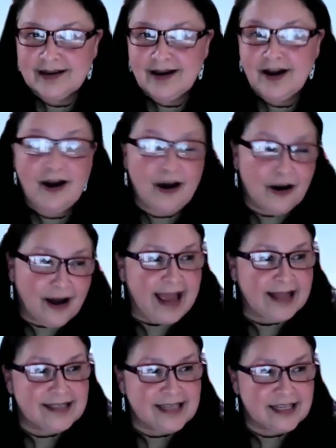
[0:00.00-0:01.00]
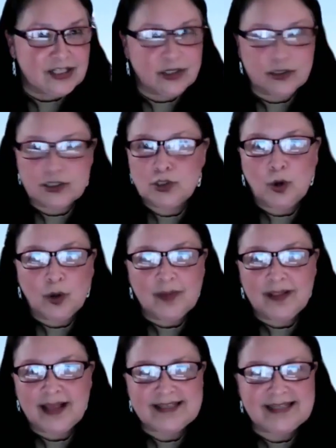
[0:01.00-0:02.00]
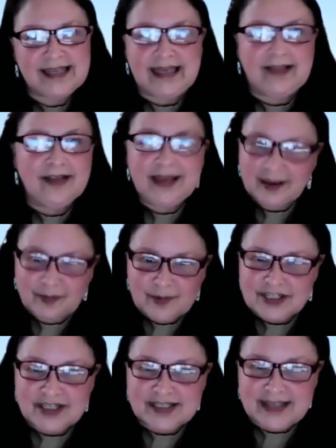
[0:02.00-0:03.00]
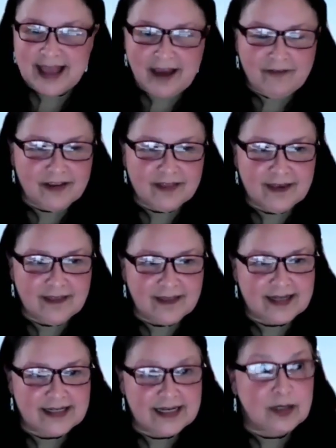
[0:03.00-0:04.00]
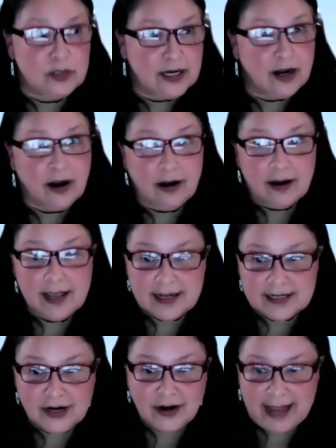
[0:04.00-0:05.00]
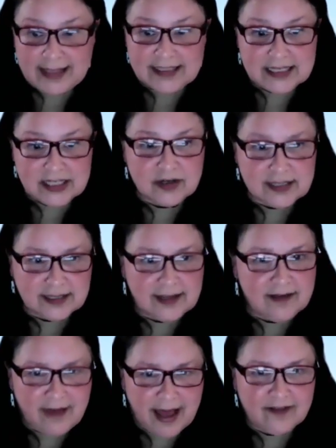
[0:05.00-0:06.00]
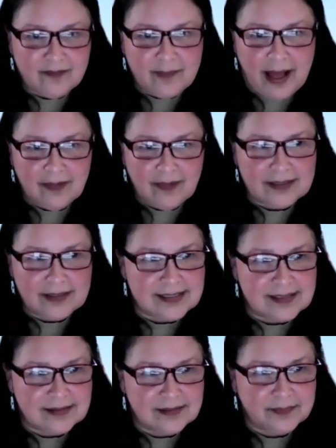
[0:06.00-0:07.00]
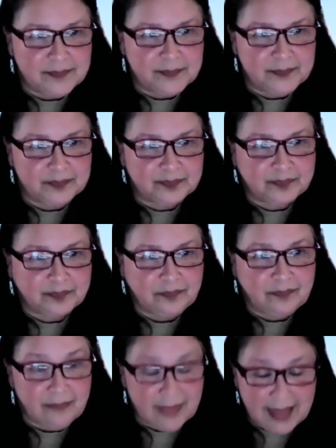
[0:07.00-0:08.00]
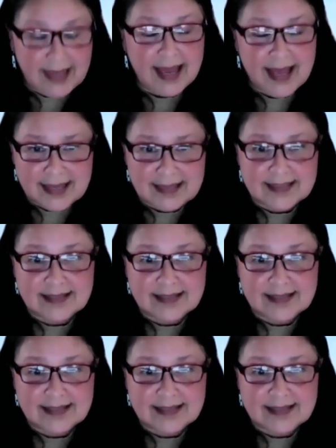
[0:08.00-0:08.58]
Our ancestors normalized healing. It was just everything they did. Did our ancestors live out of balance? Yes.